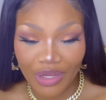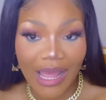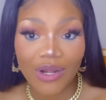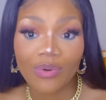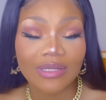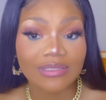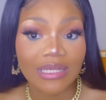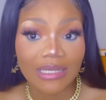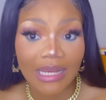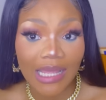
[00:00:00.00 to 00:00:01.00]
I don't want to
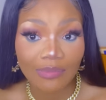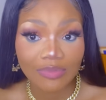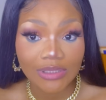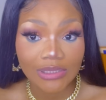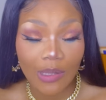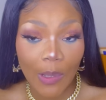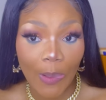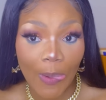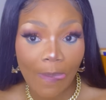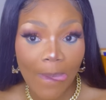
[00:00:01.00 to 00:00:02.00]
say names,
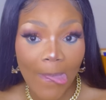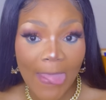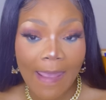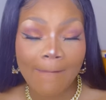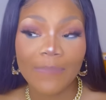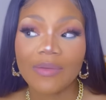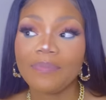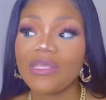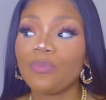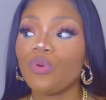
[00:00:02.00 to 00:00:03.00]
but
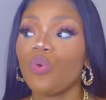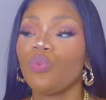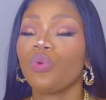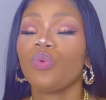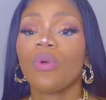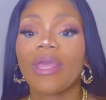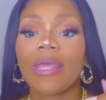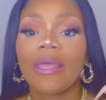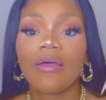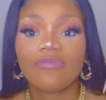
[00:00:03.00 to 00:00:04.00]
people will
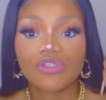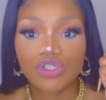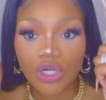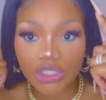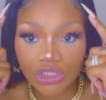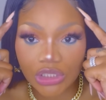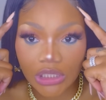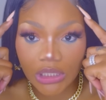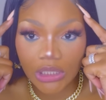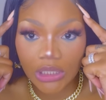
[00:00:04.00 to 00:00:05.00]
wear
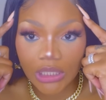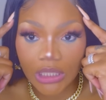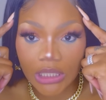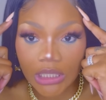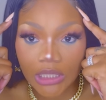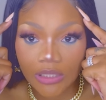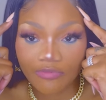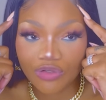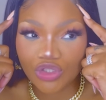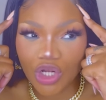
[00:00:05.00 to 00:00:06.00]
Versace.
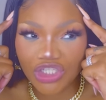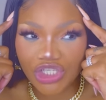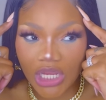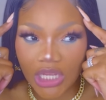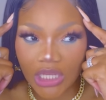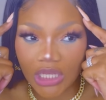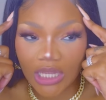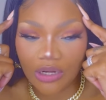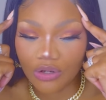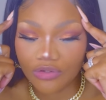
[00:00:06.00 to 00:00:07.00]
I
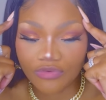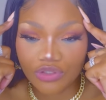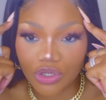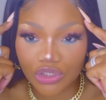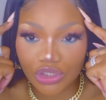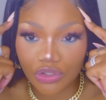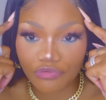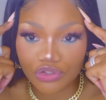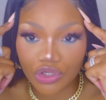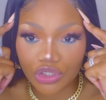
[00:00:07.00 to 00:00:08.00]
don't know if it's Versace or
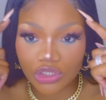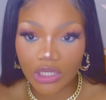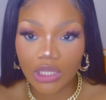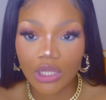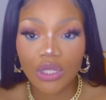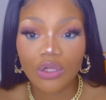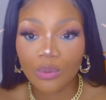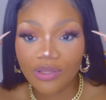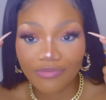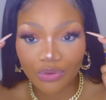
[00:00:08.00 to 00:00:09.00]
Versace,
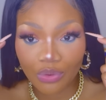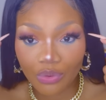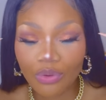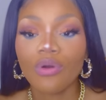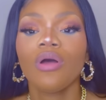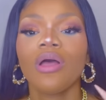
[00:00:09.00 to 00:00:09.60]
Louis Vuitton.